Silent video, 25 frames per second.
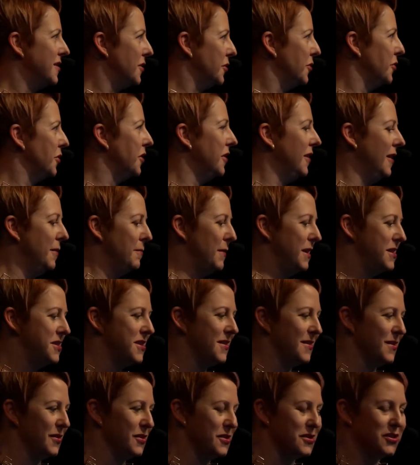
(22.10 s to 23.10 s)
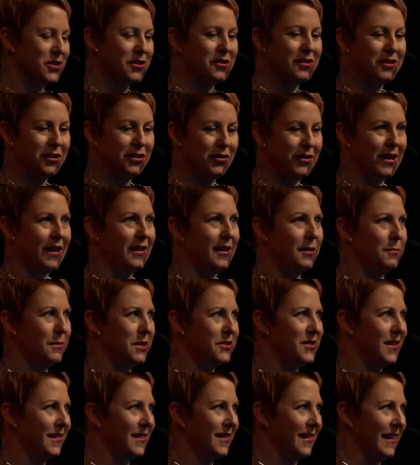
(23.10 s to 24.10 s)
into Google image search, you get
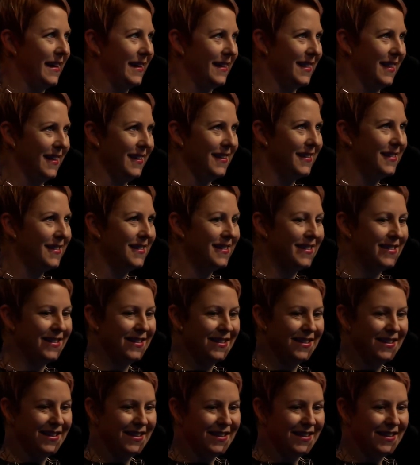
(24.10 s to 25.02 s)
images like this,